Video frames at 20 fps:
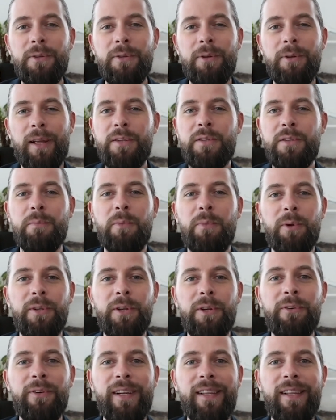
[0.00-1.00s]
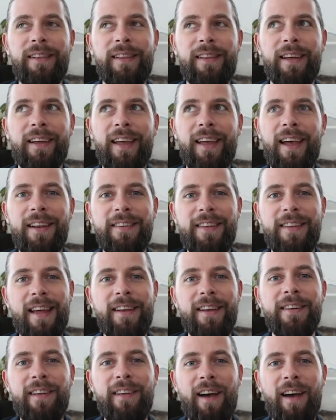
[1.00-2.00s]
to like a small degree, they're kind of
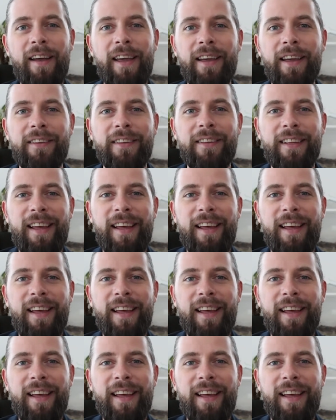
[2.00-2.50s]
dead and dying.